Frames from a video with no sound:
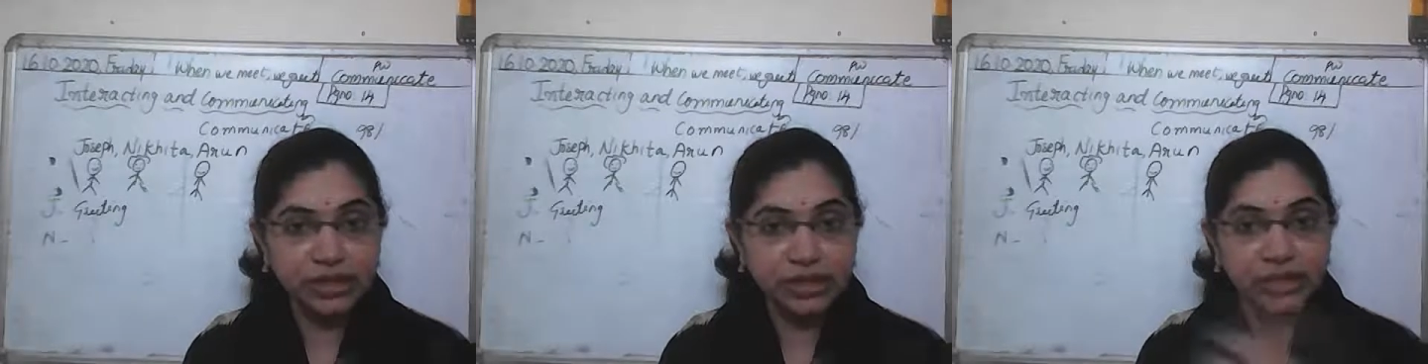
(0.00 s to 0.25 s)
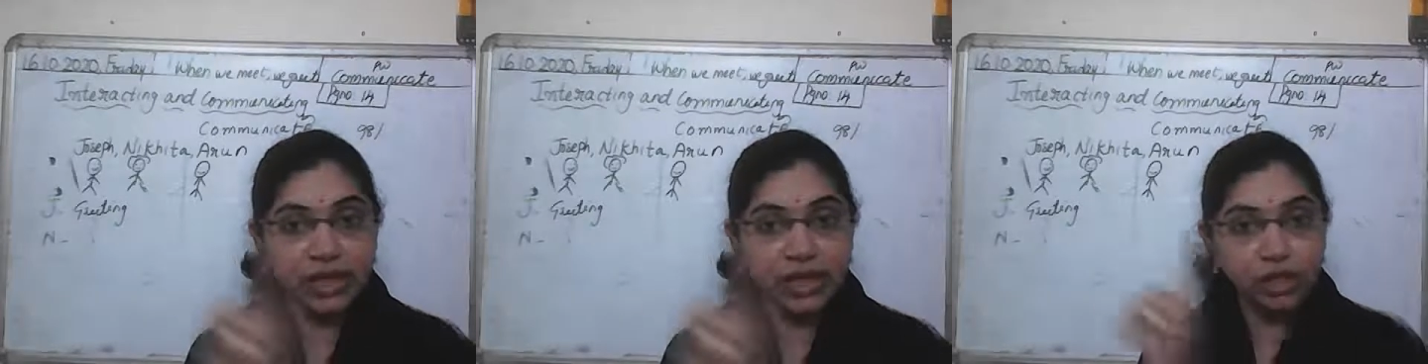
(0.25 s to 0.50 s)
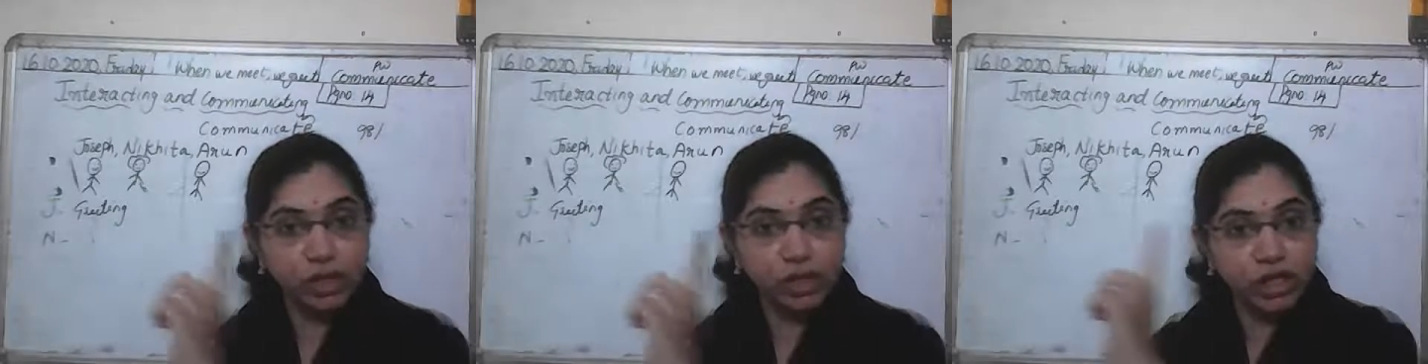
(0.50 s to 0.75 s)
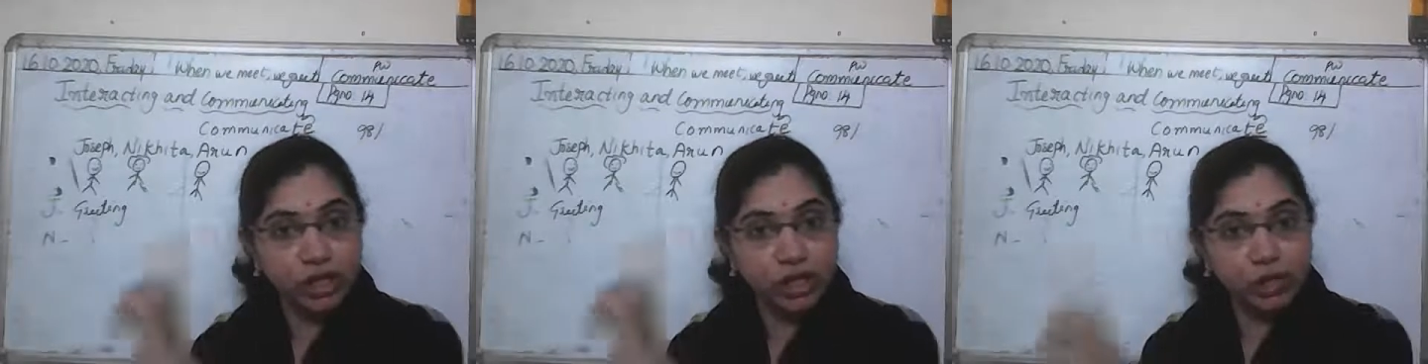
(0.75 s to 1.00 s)
then you
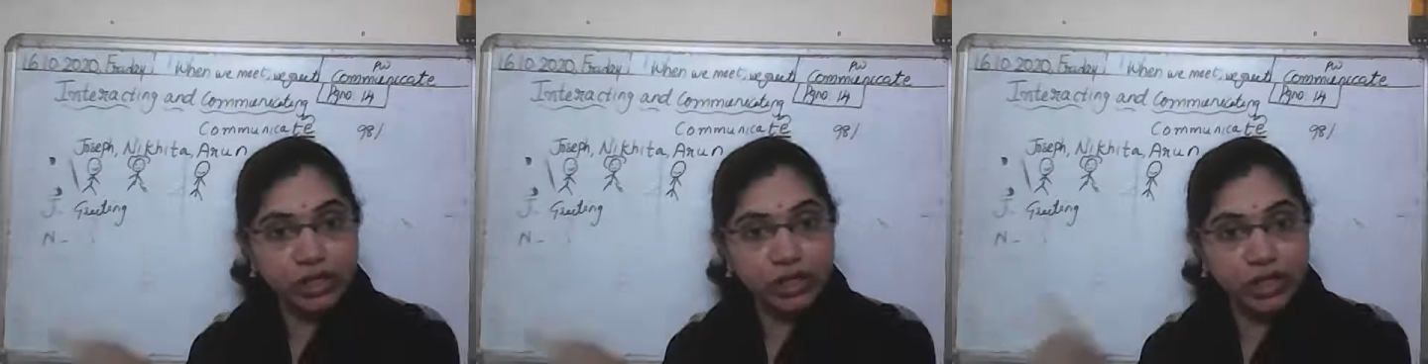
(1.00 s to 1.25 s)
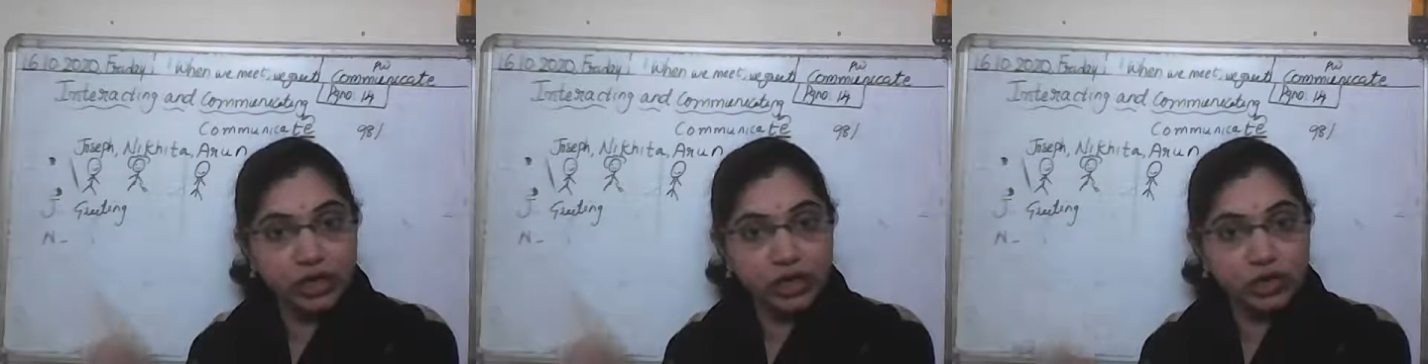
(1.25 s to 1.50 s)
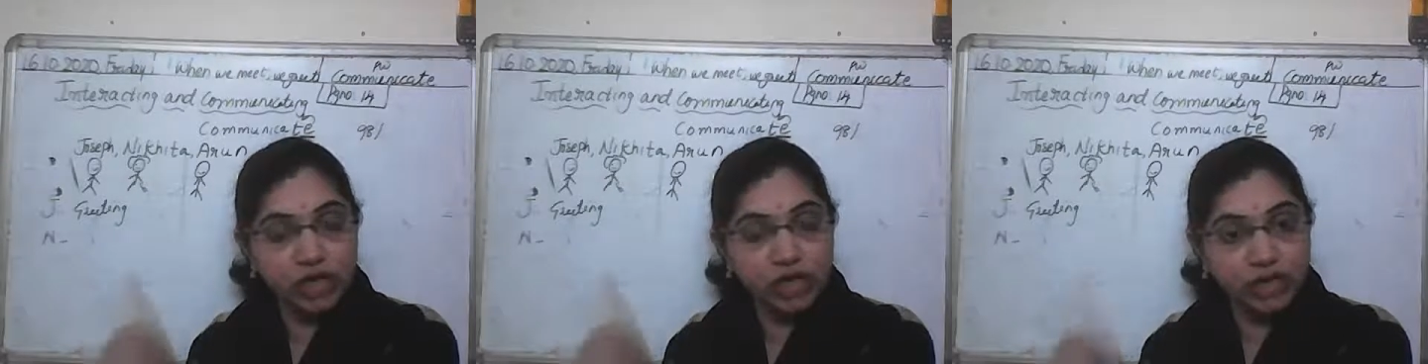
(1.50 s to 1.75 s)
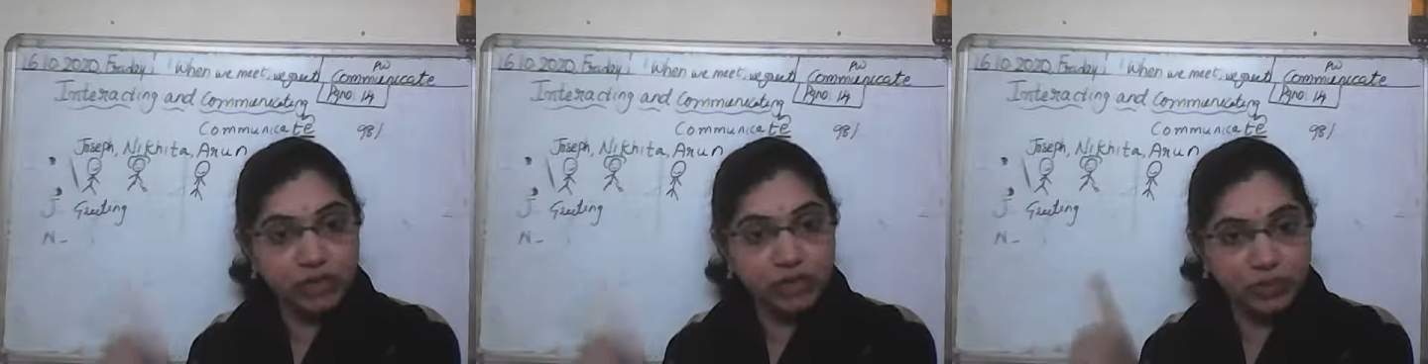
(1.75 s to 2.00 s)
need to introduce the
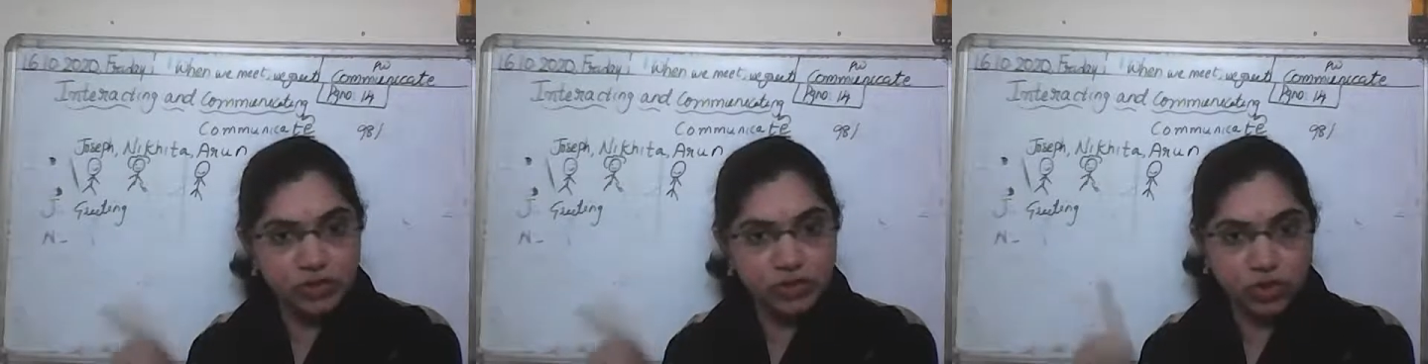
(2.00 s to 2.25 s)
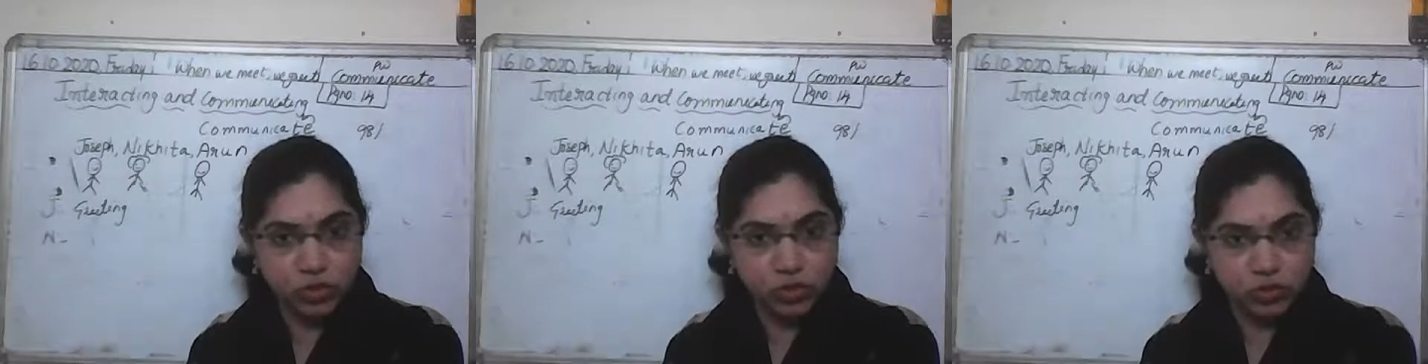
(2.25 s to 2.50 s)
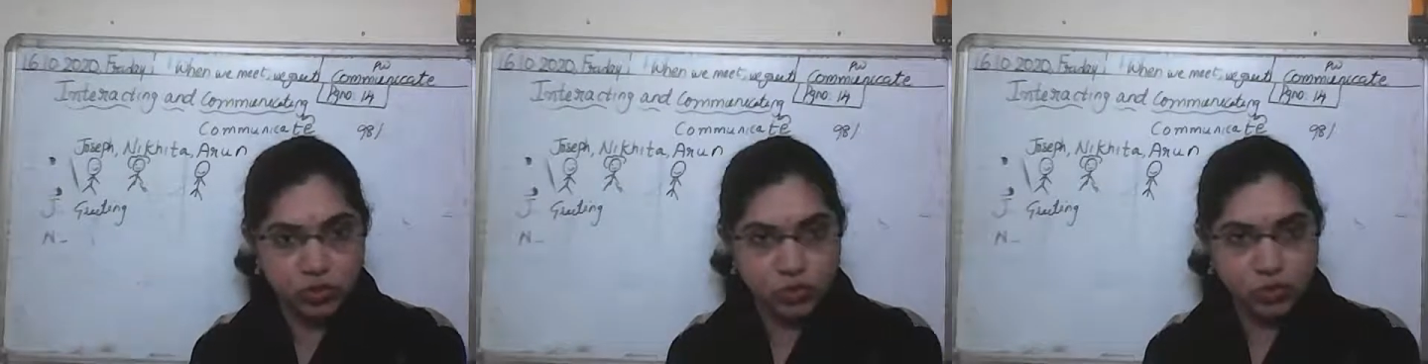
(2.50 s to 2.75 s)
other person also.